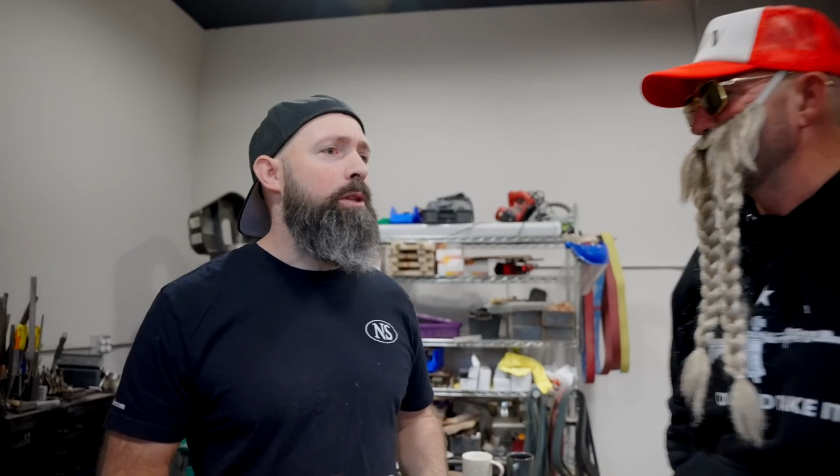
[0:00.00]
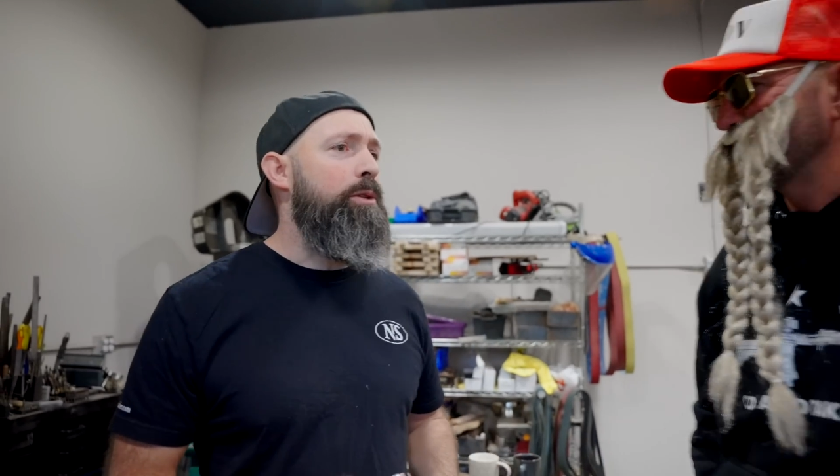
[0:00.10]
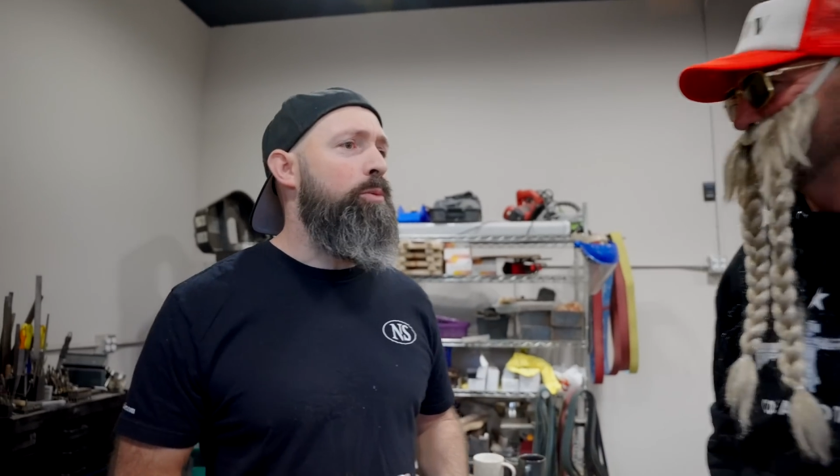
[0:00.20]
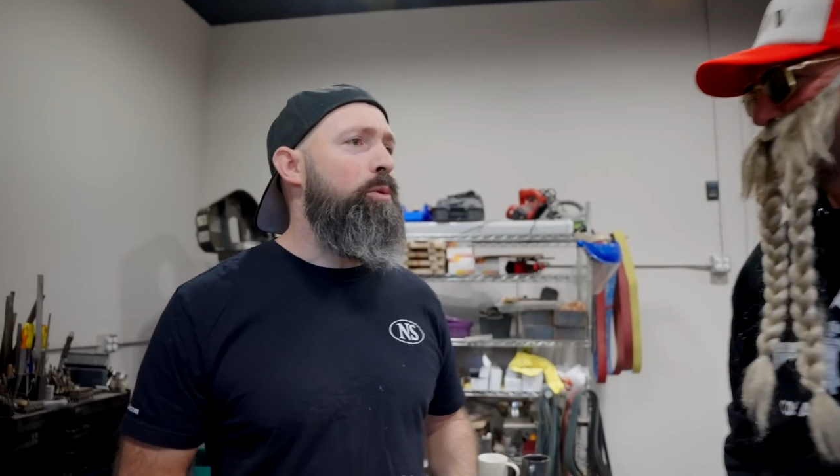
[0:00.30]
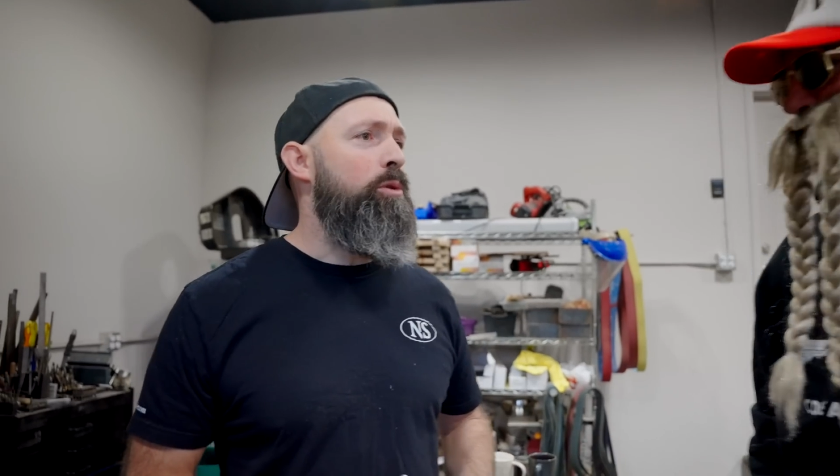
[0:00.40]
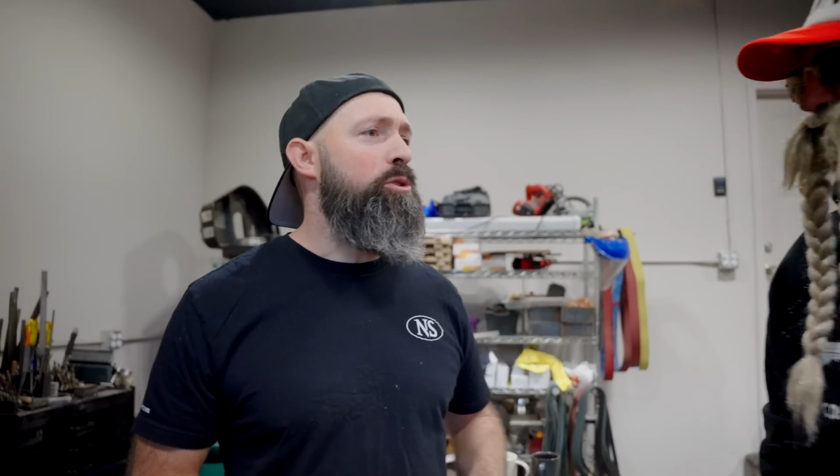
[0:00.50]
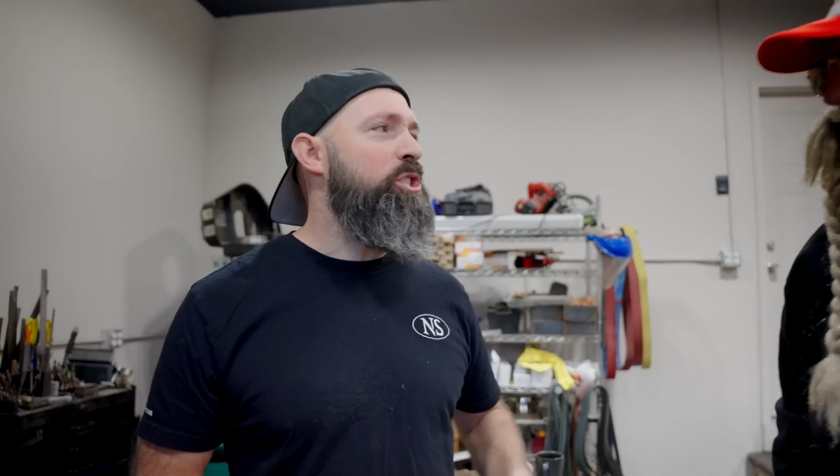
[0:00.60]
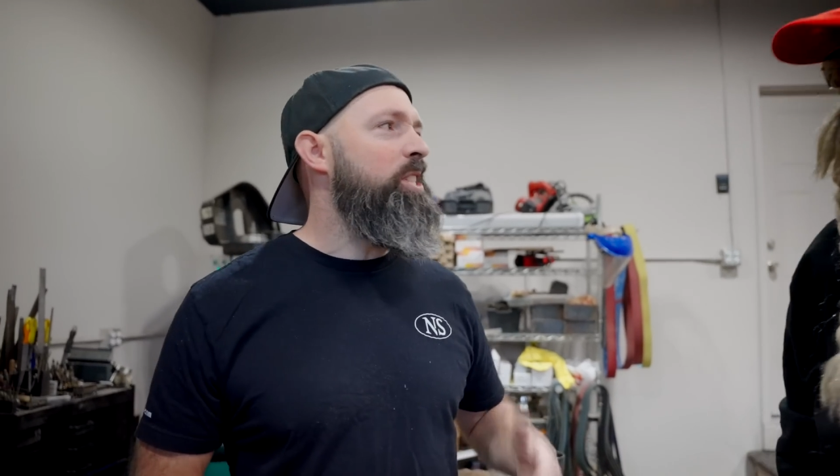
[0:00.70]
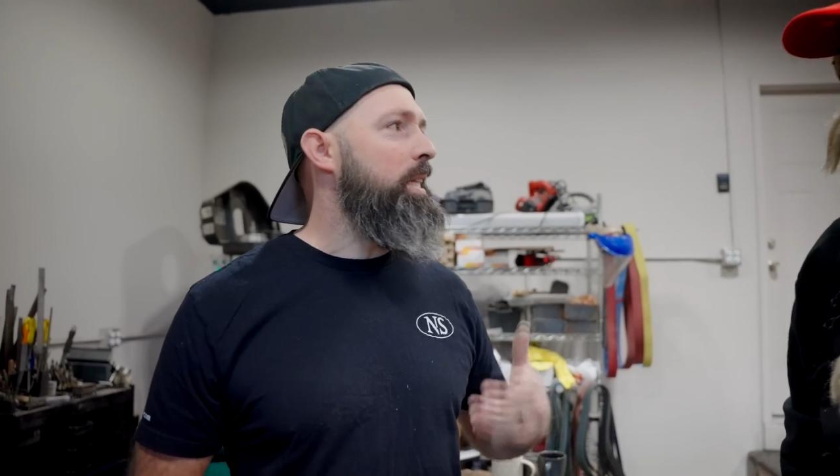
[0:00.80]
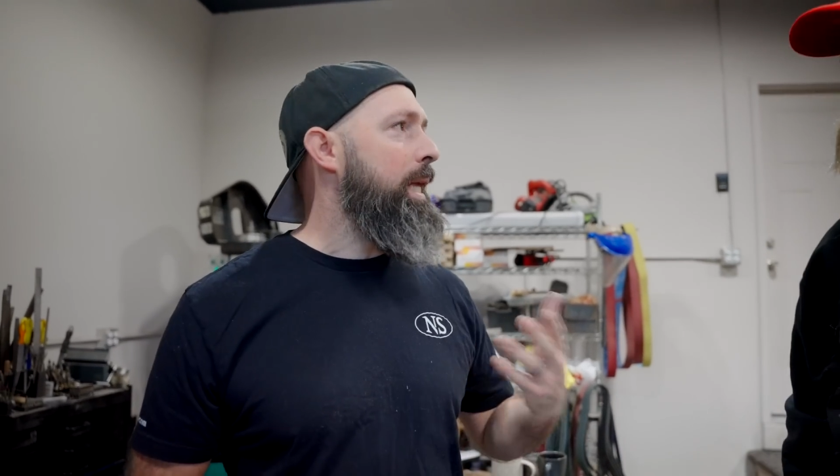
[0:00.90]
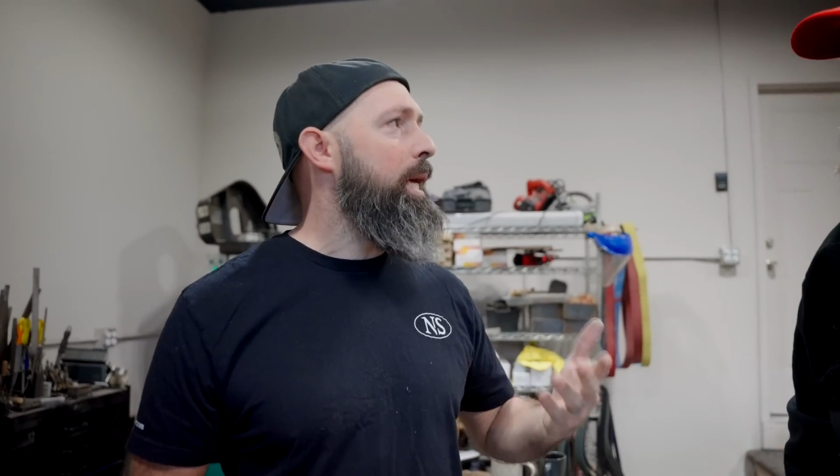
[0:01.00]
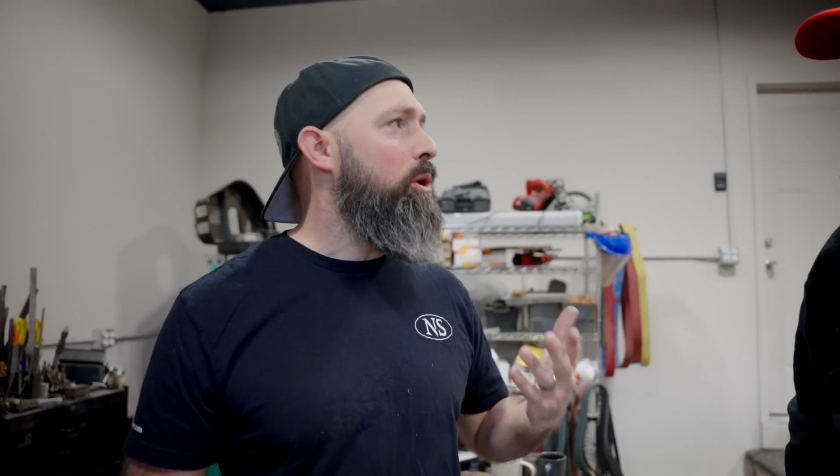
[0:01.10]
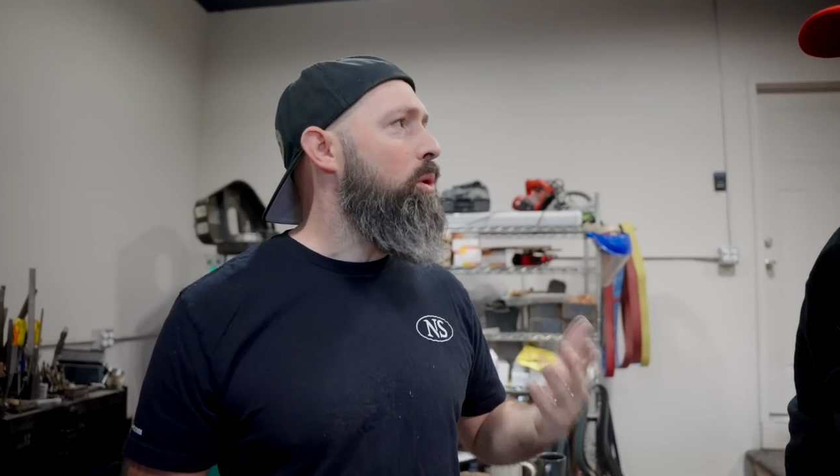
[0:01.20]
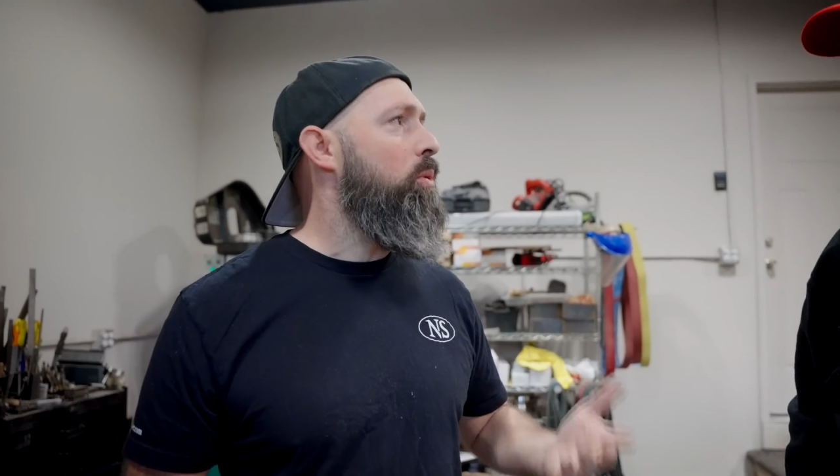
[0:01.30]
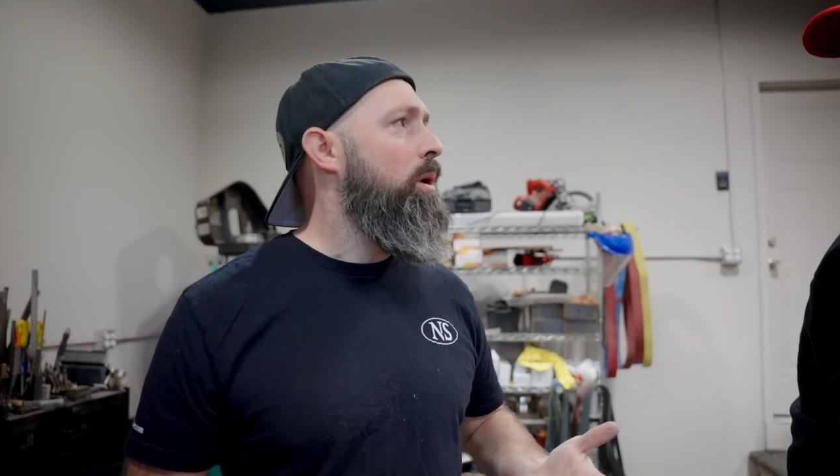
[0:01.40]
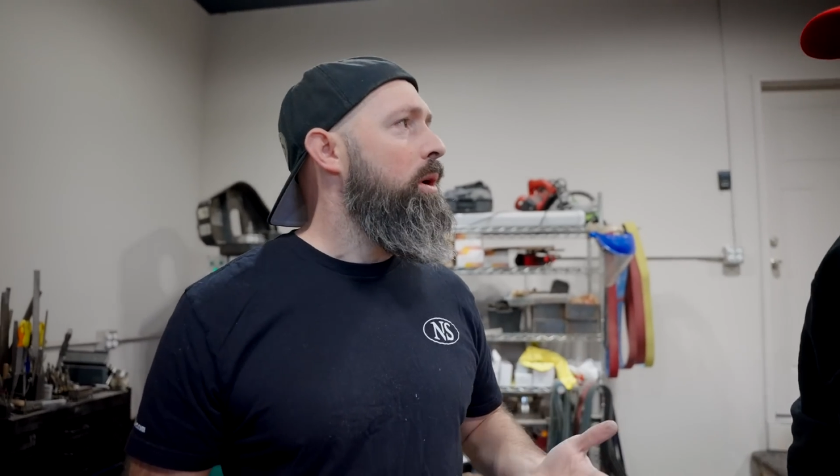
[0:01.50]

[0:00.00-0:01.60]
that the word stiletto